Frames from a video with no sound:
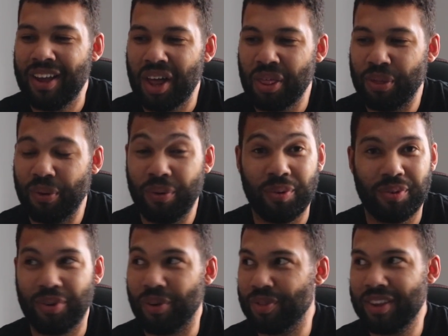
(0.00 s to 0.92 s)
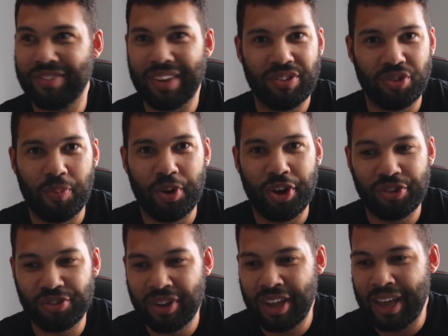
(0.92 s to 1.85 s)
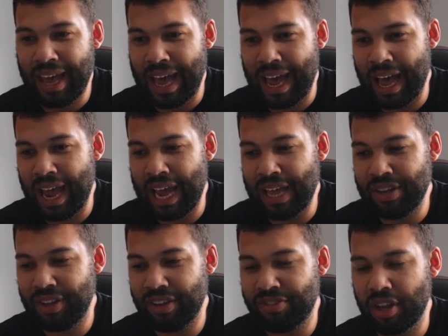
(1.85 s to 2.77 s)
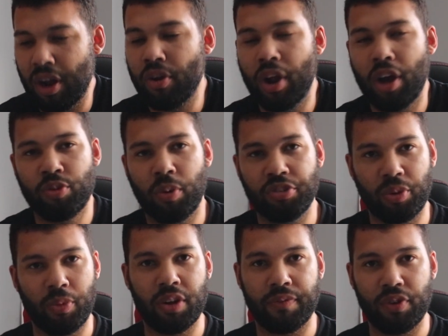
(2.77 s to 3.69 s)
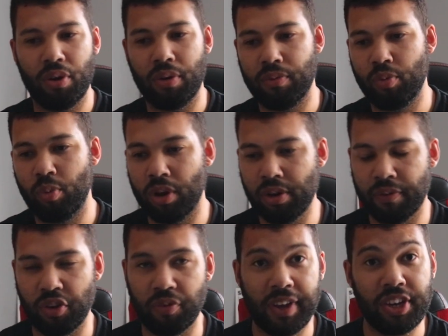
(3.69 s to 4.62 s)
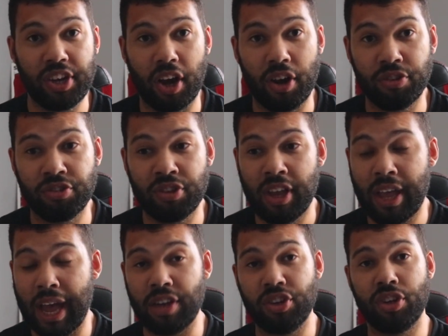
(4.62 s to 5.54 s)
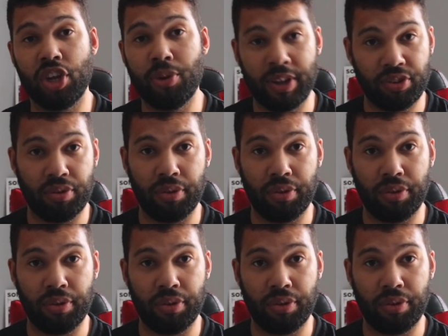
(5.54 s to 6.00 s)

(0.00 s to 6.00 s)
I thought, "Oh God, this sounds ominous." and he said, "Oh no, I was watching one of your one of your videos, and you went